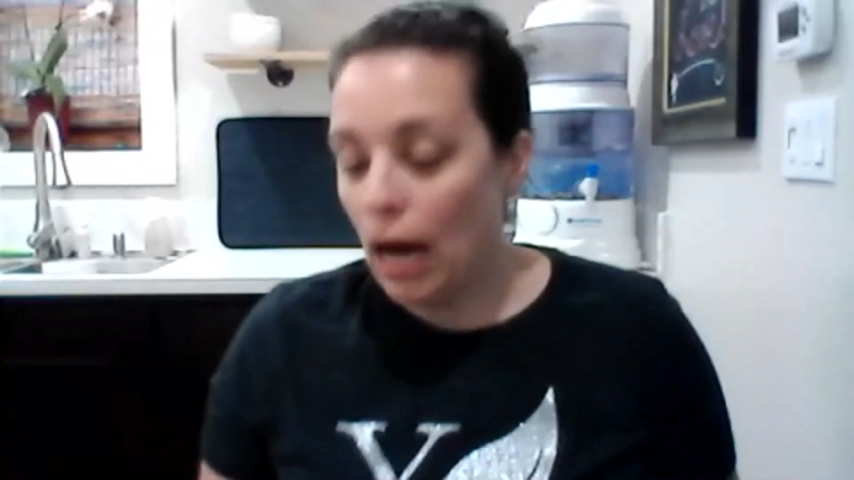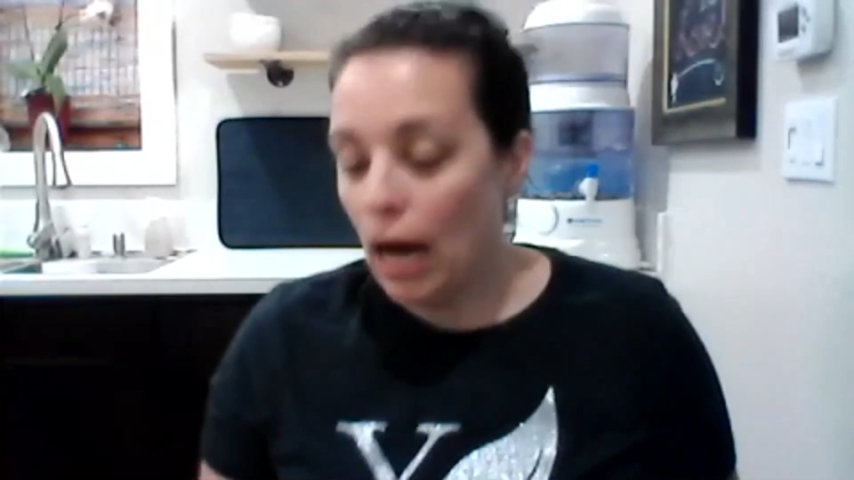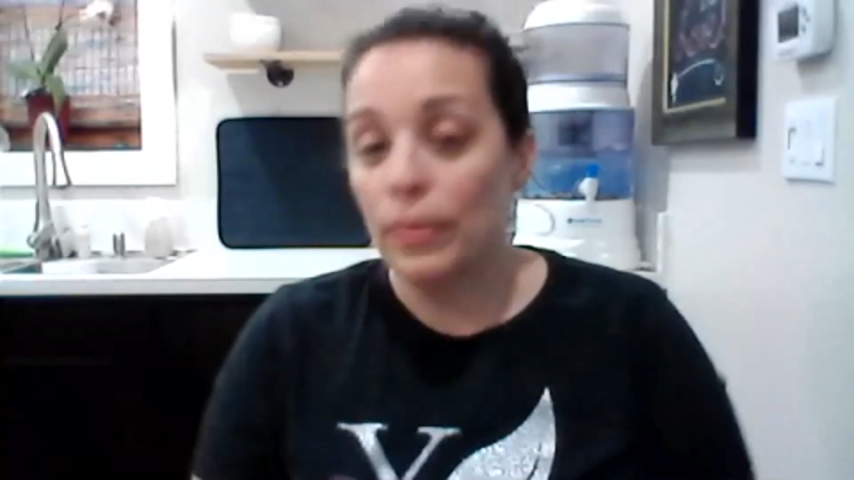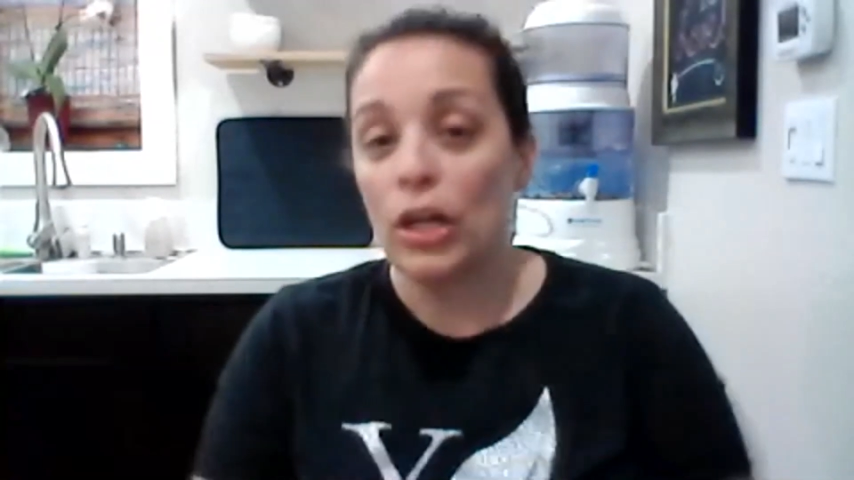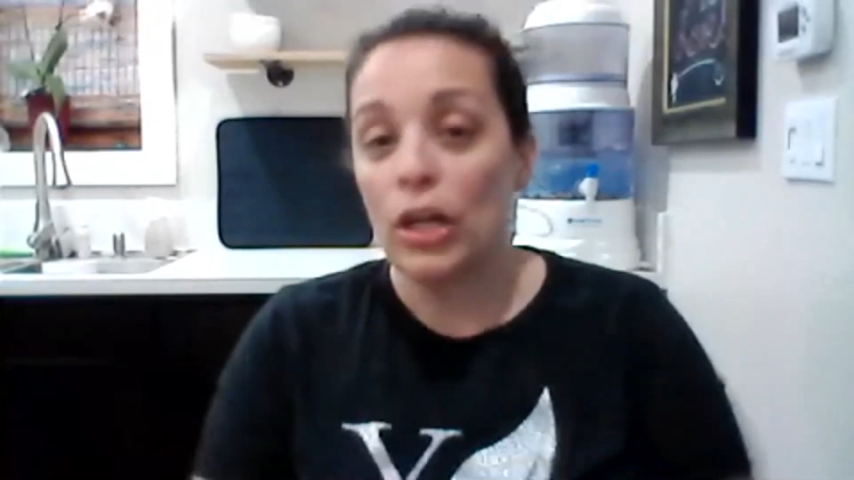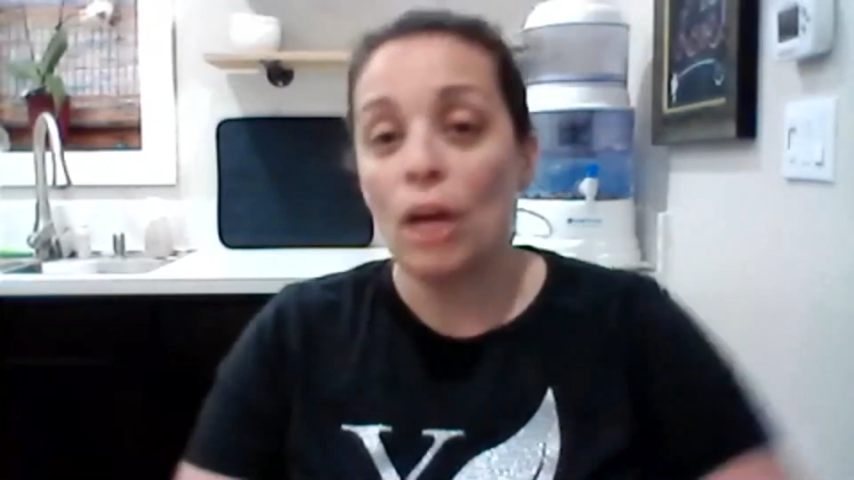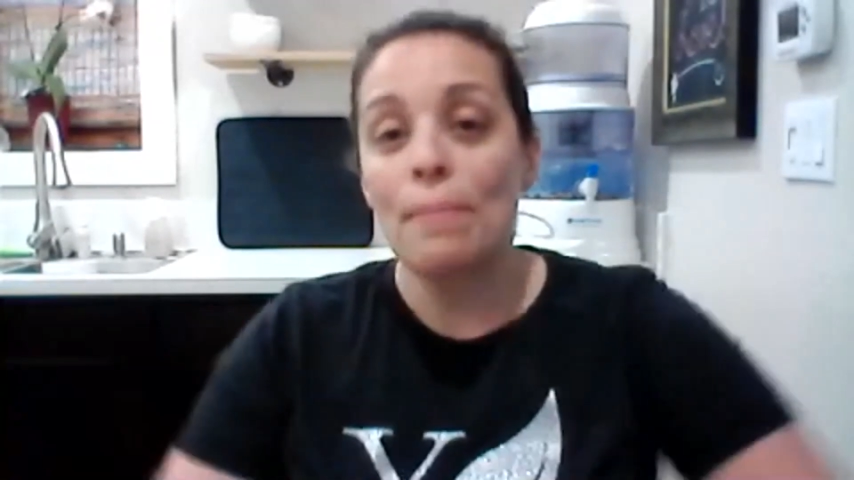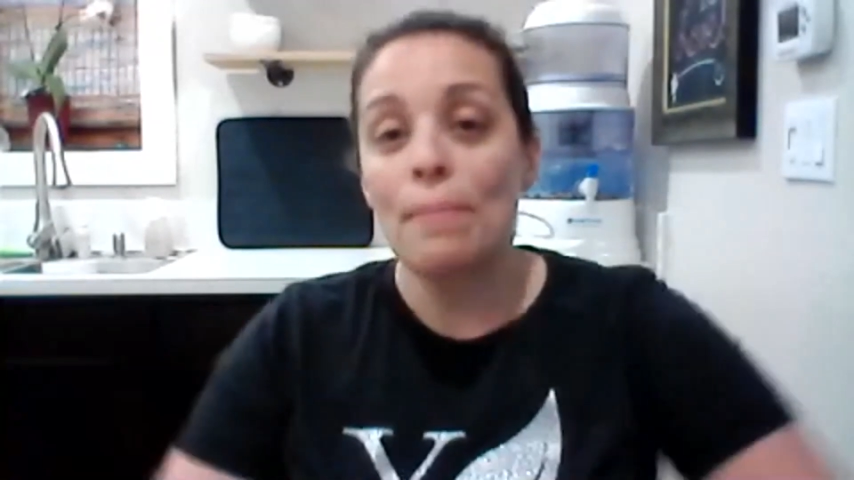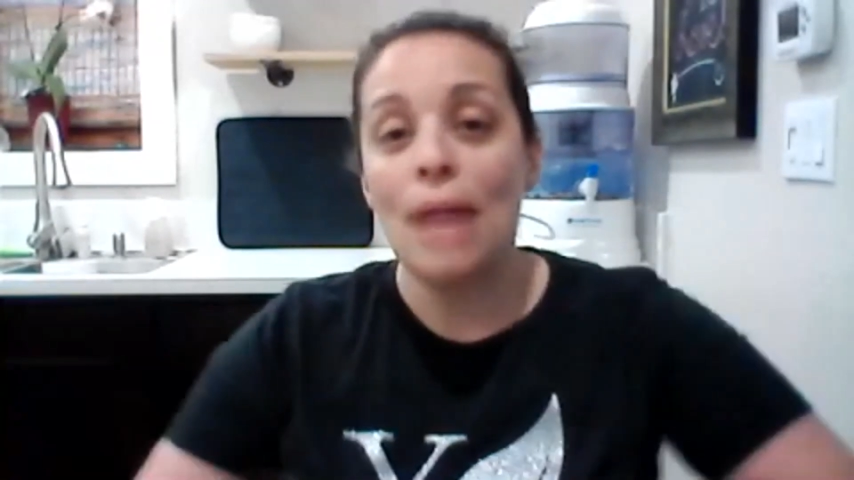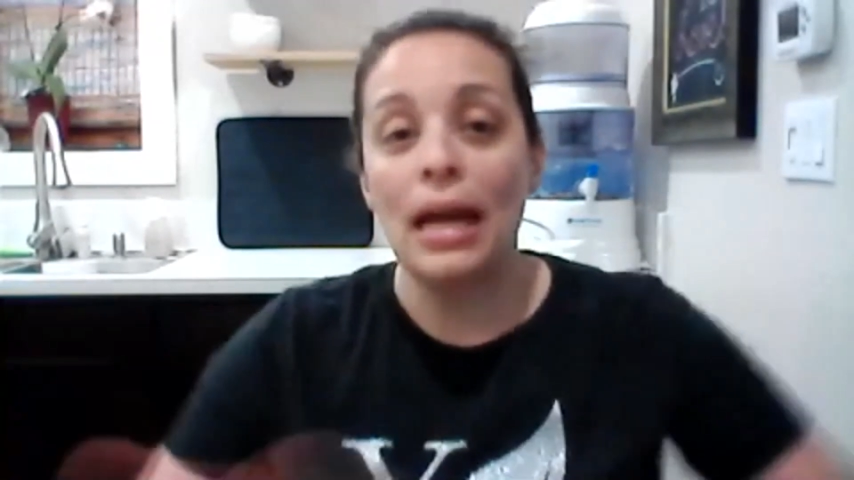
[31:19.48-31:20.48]
There are
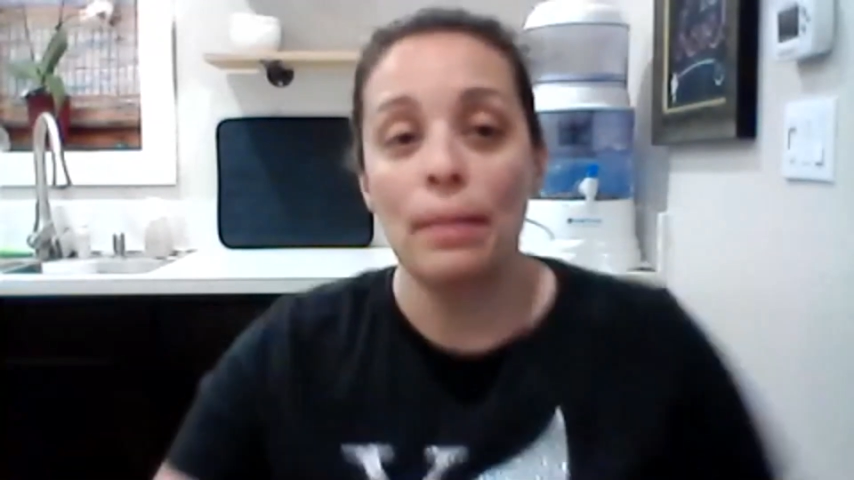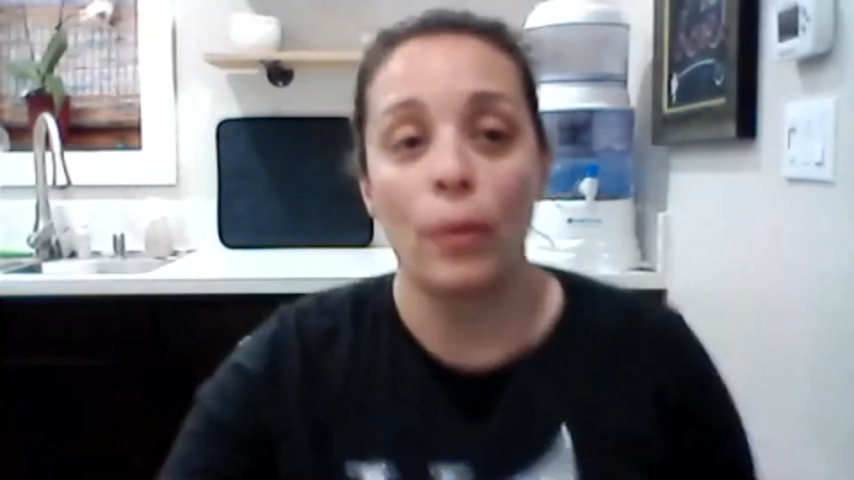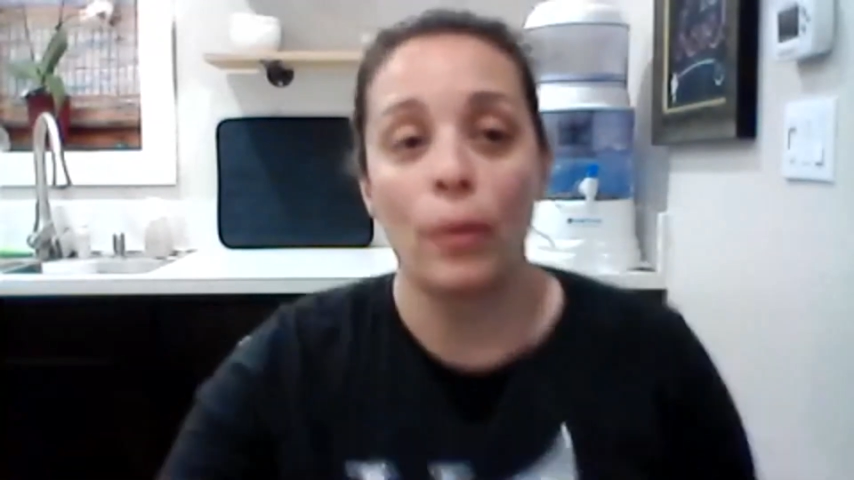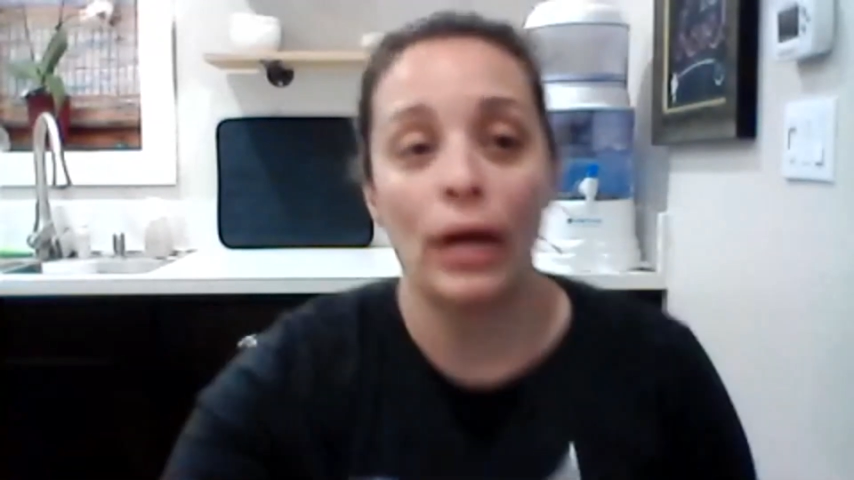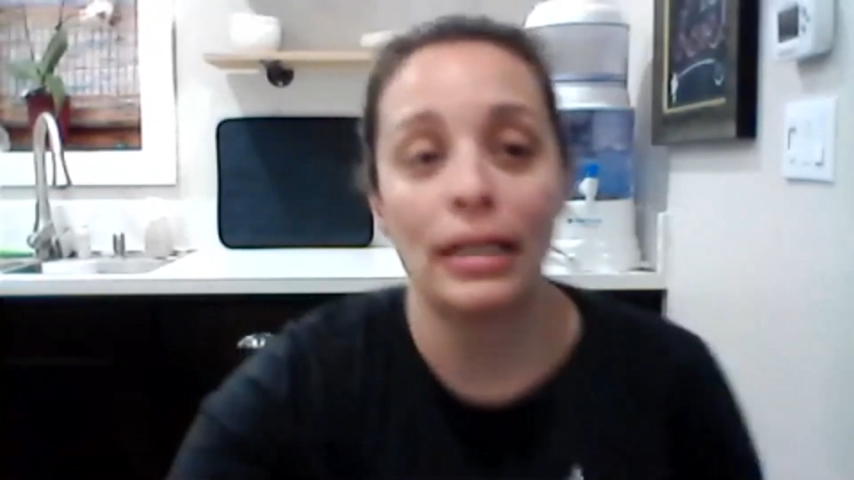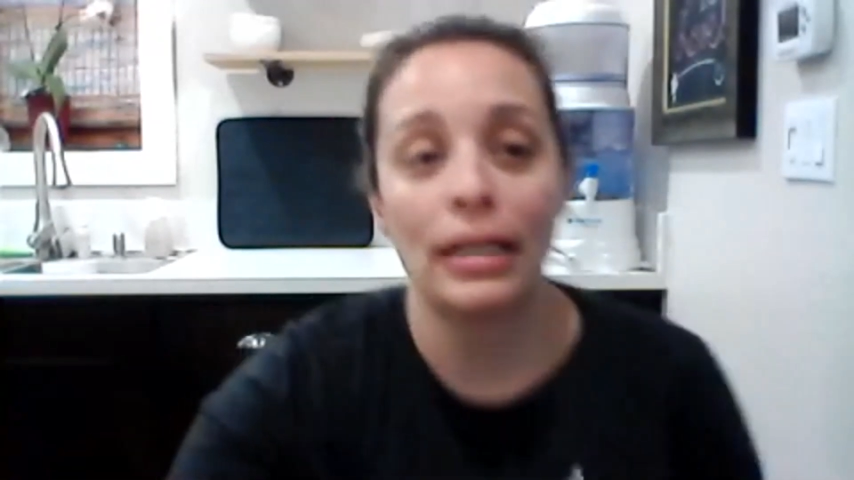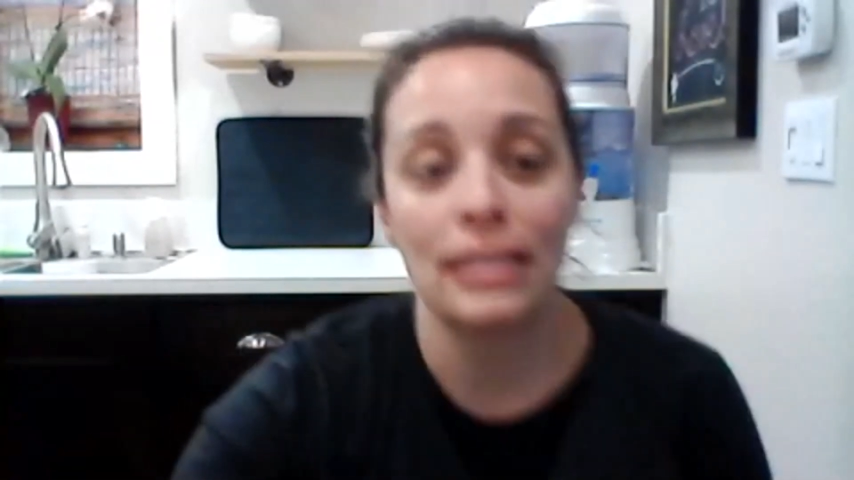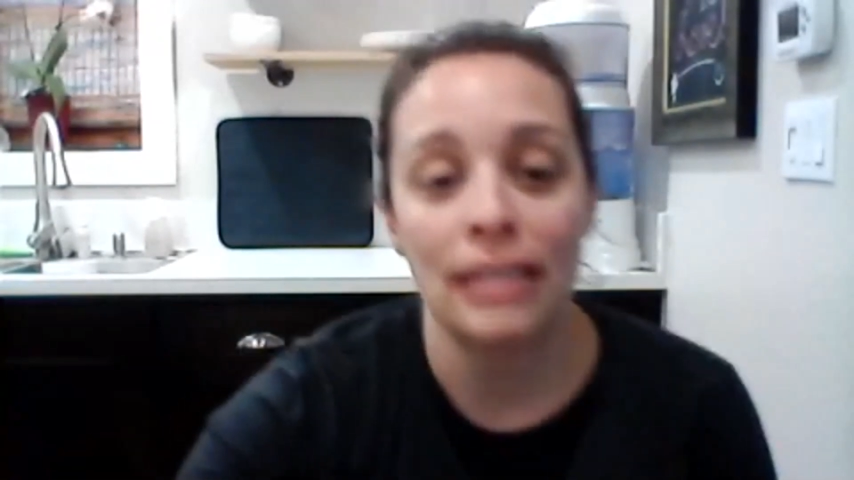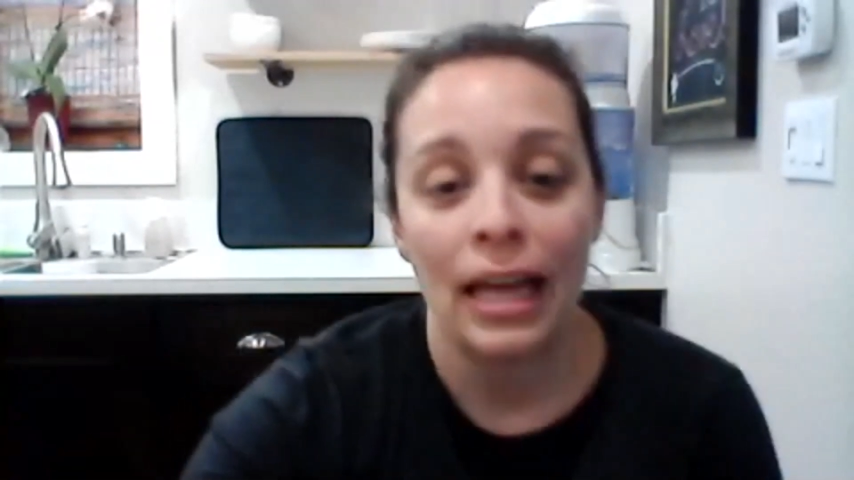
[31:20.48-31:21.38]
many points